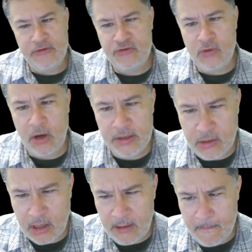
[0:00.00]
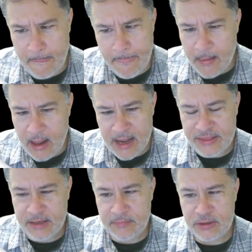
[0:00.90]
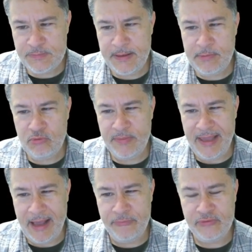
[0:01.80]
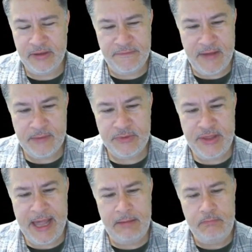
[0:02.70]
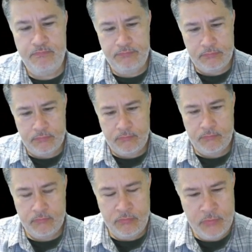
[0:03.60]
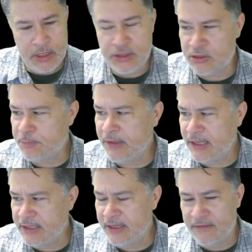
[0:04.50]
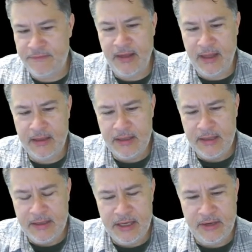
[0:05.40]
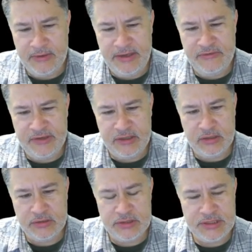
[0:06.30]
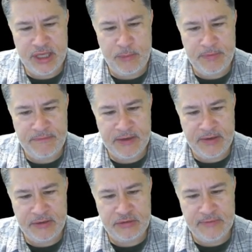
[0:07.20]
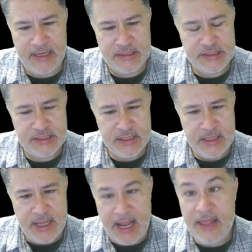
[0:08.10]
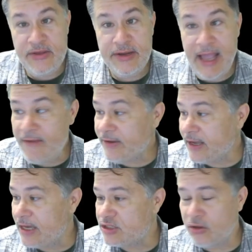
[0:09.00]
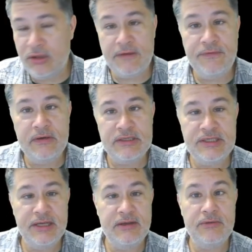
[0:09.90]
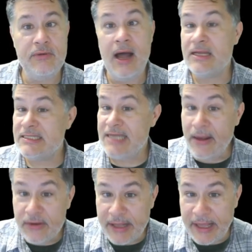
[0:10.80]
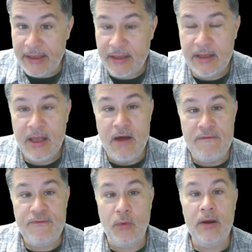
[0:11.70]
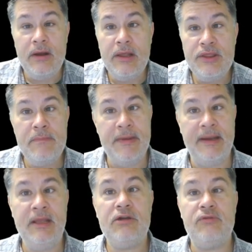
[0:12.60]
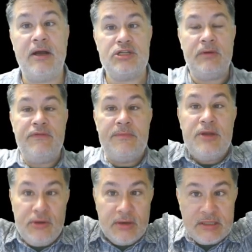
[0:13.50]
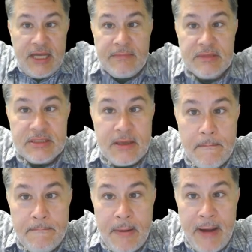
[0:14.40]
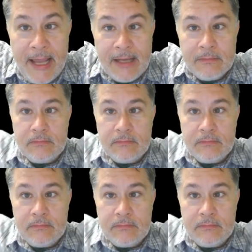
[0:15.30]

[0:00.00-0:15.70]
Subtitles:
too hard at all. I think most people will be absolutely fine with that. There was plenty of, easy clues to help you figure out the rest. And there you have it, guys. So I'll look forward to seeing you Saturday for the mini crossword from the New York Times. Bye-bye.